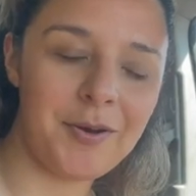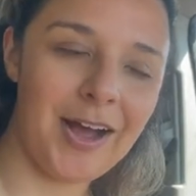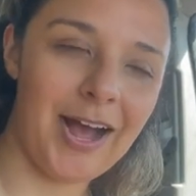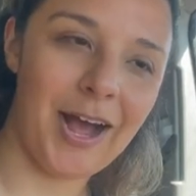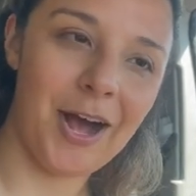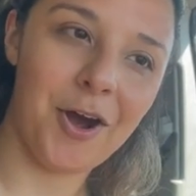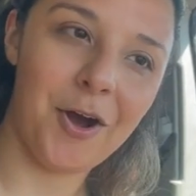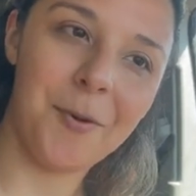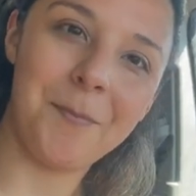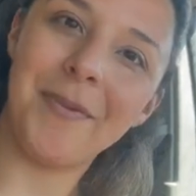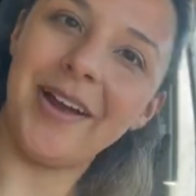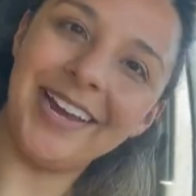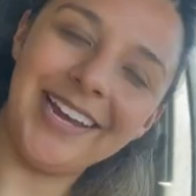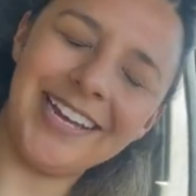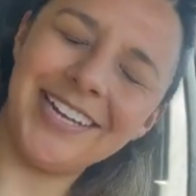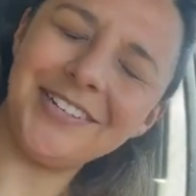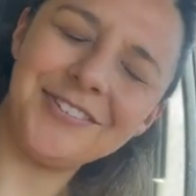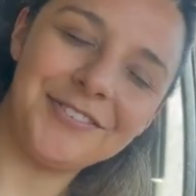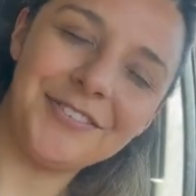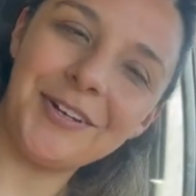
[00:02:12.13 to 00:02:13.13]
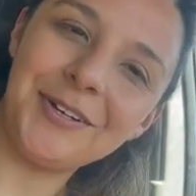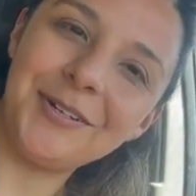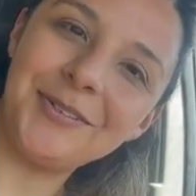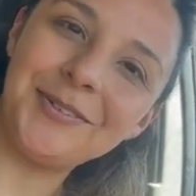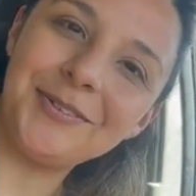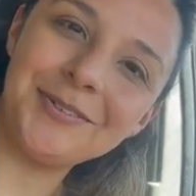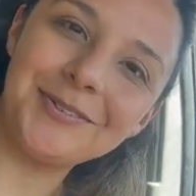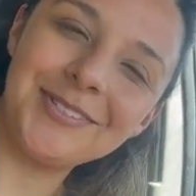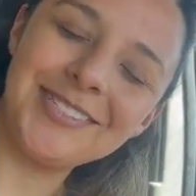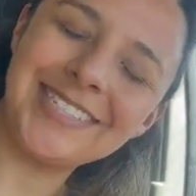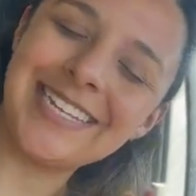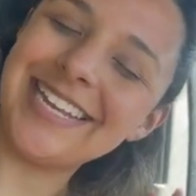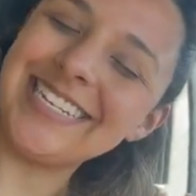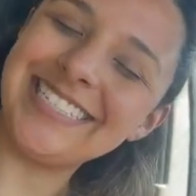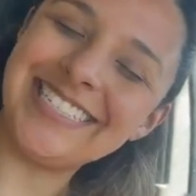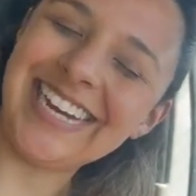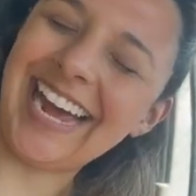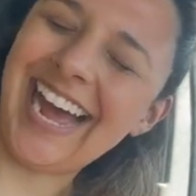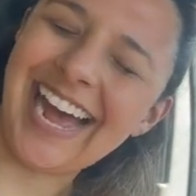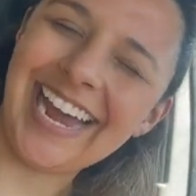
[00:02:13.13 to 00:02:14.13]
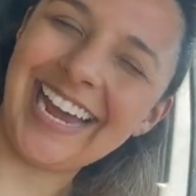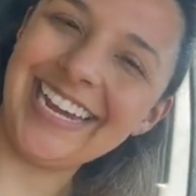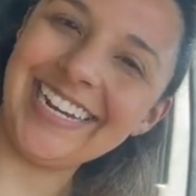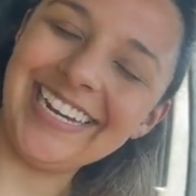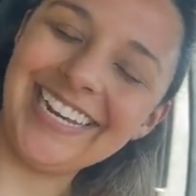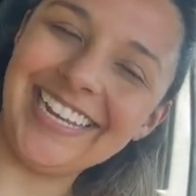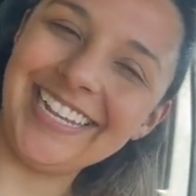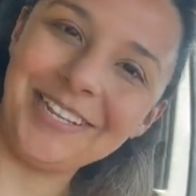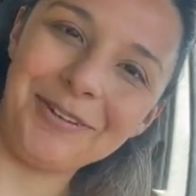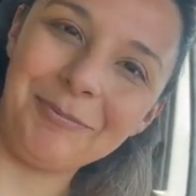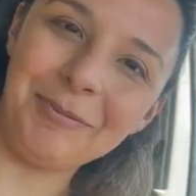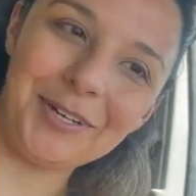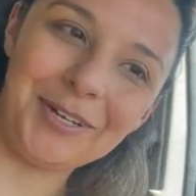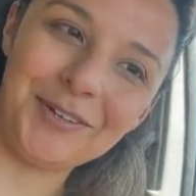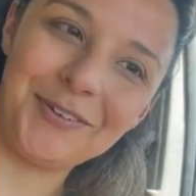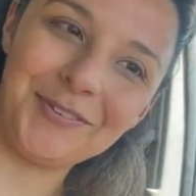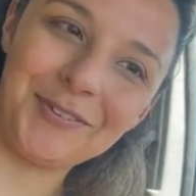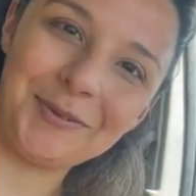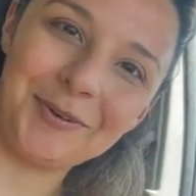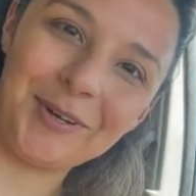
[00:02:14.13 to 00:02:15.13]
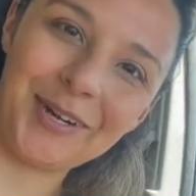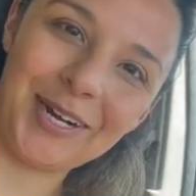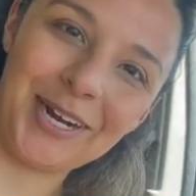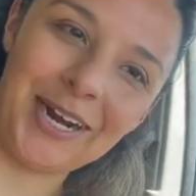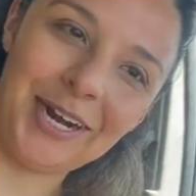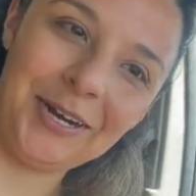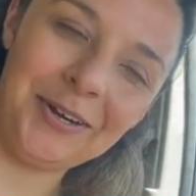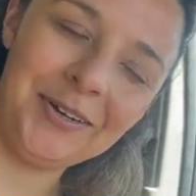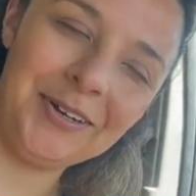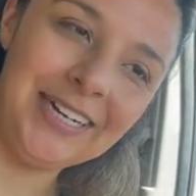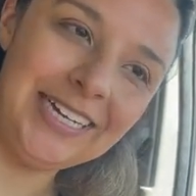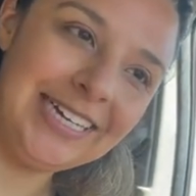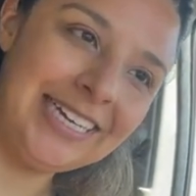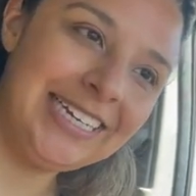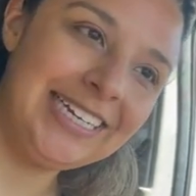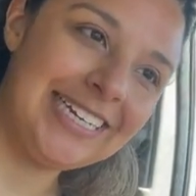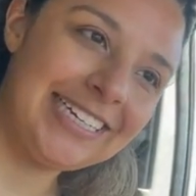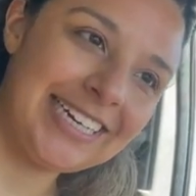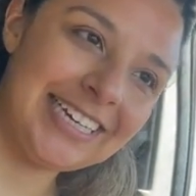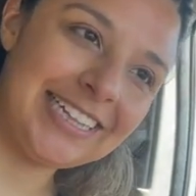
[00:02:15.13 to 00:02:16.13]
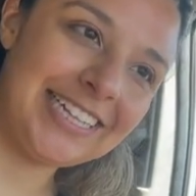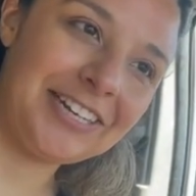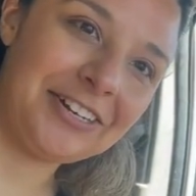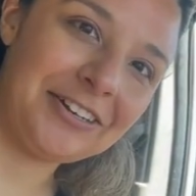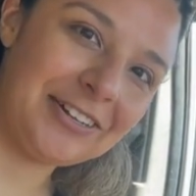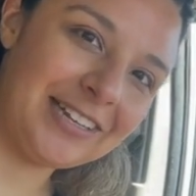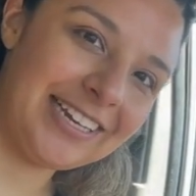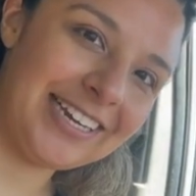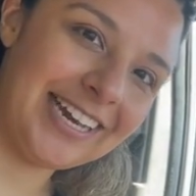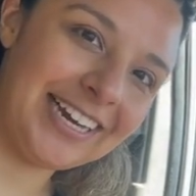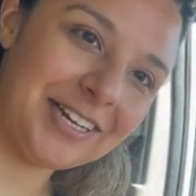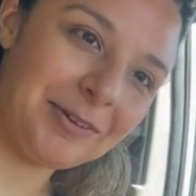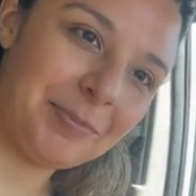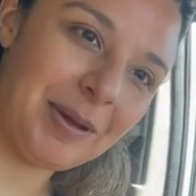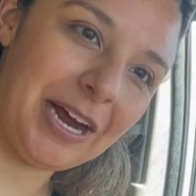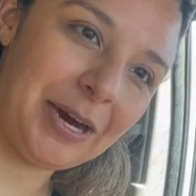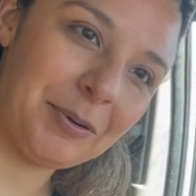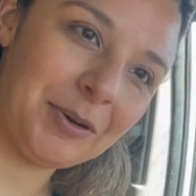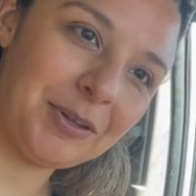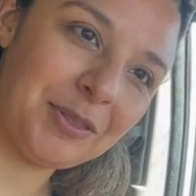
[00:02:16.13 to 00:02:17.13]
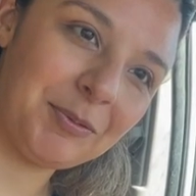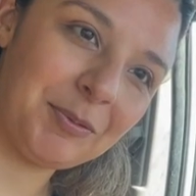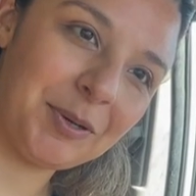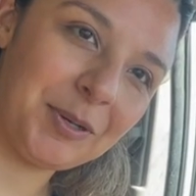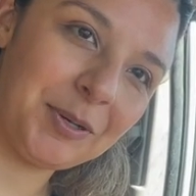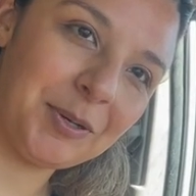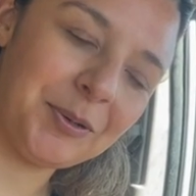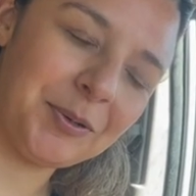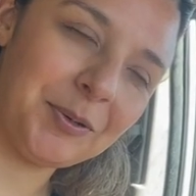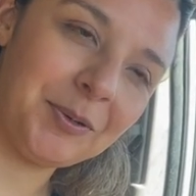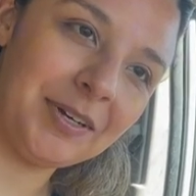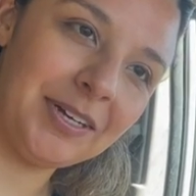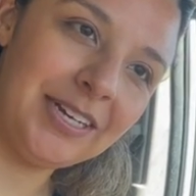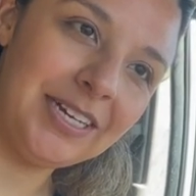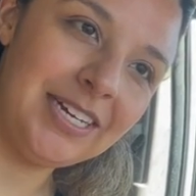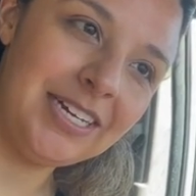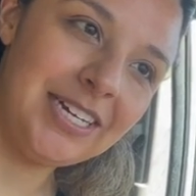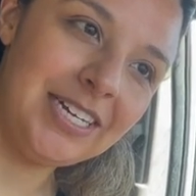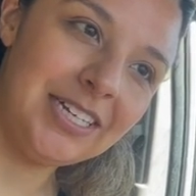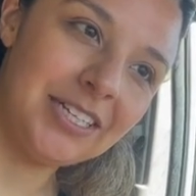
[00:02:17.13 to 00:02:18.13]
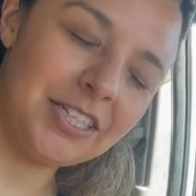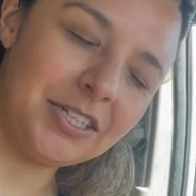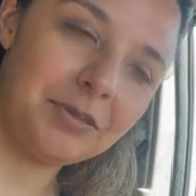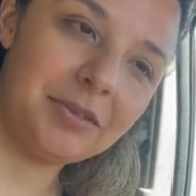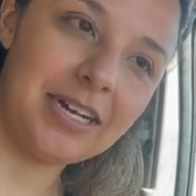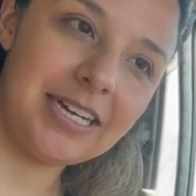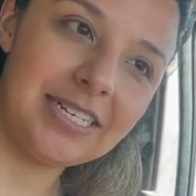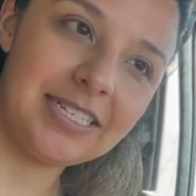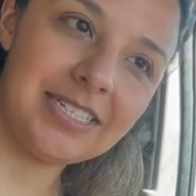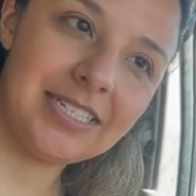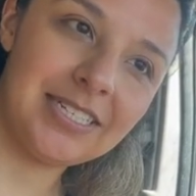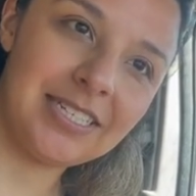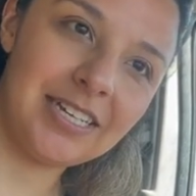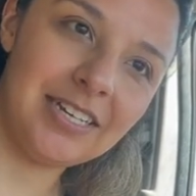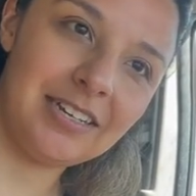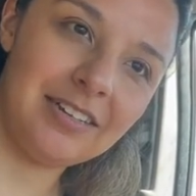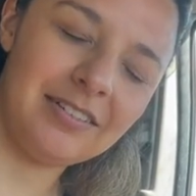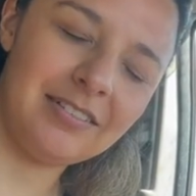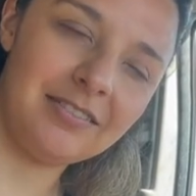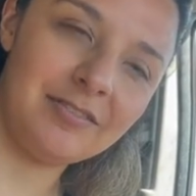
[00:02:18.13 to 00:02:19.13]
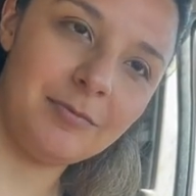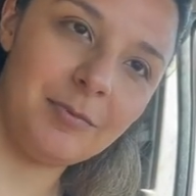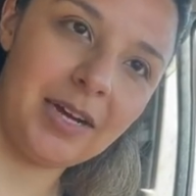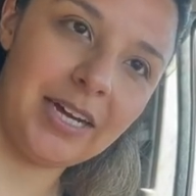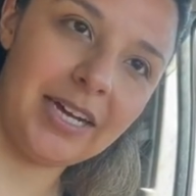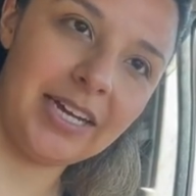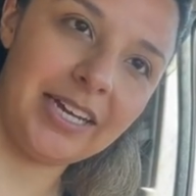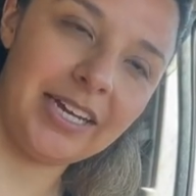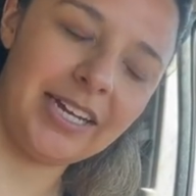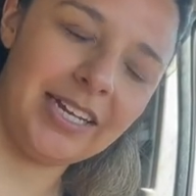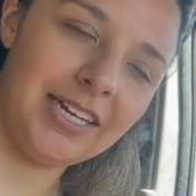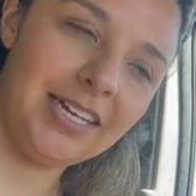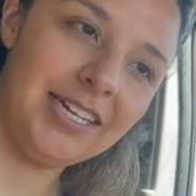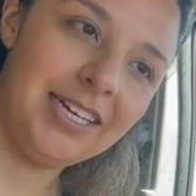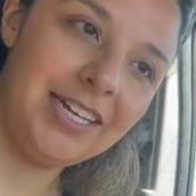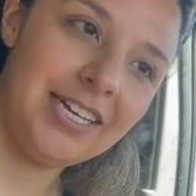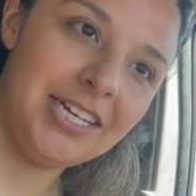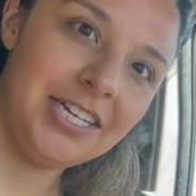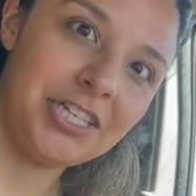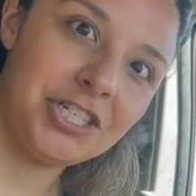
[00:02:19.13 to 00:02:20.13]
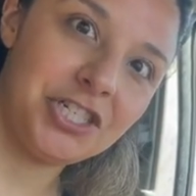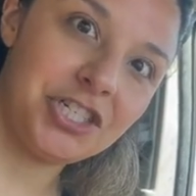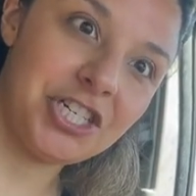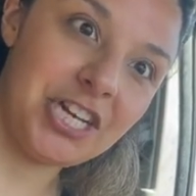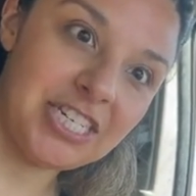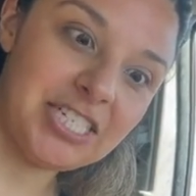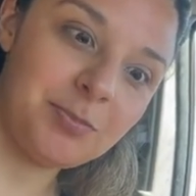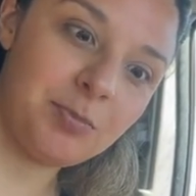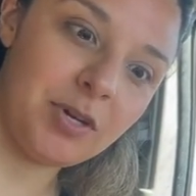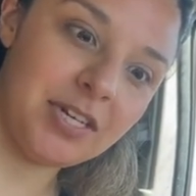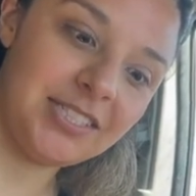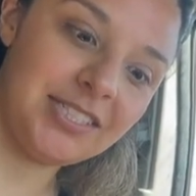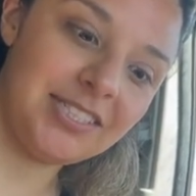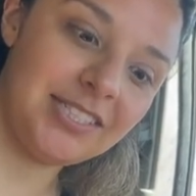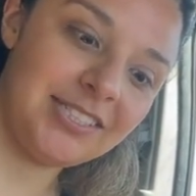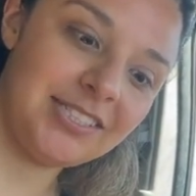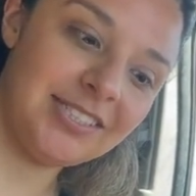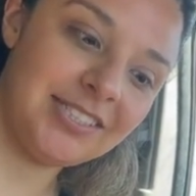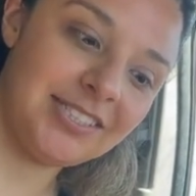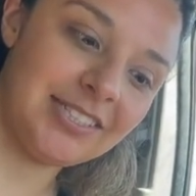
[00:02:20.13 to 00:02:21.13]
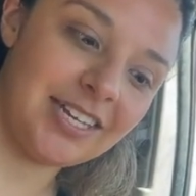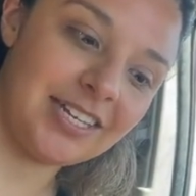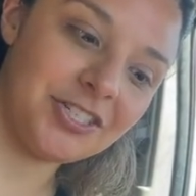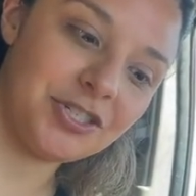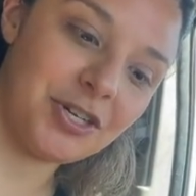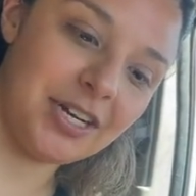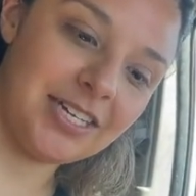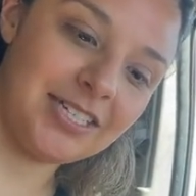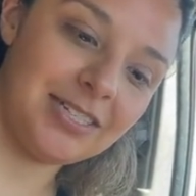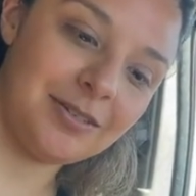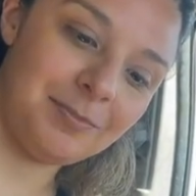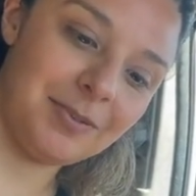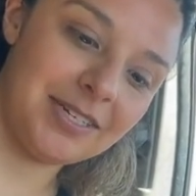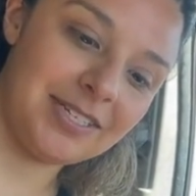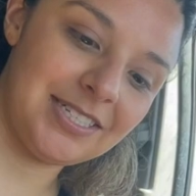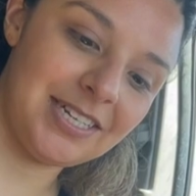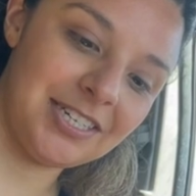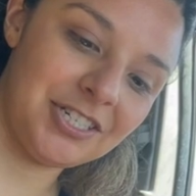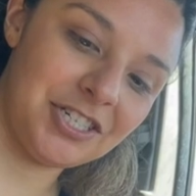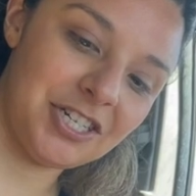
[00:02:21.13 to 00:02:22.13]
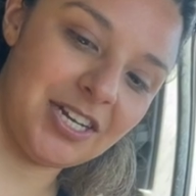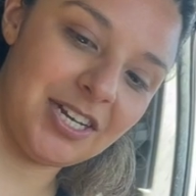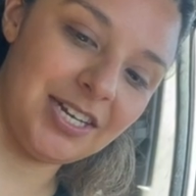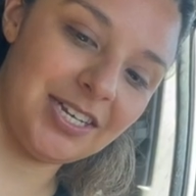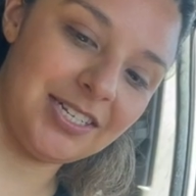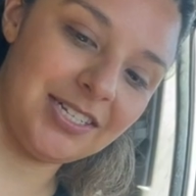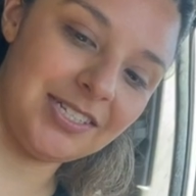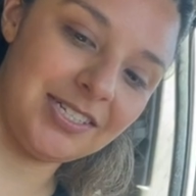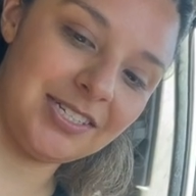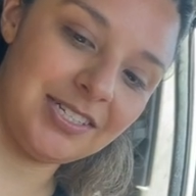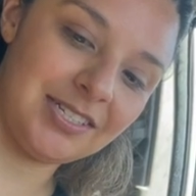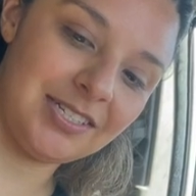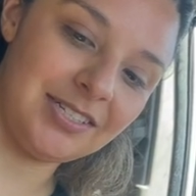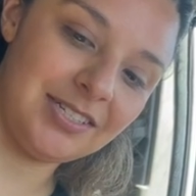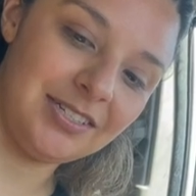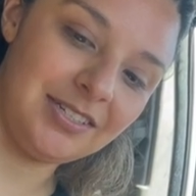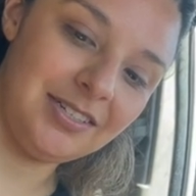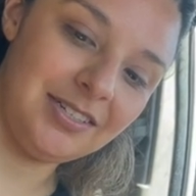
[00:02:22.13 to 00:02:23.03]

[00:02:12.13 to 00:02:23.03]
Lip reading: how my headphones died in the middle of the workout and I literally had to power through the rest of my chest presses, tricep extensions,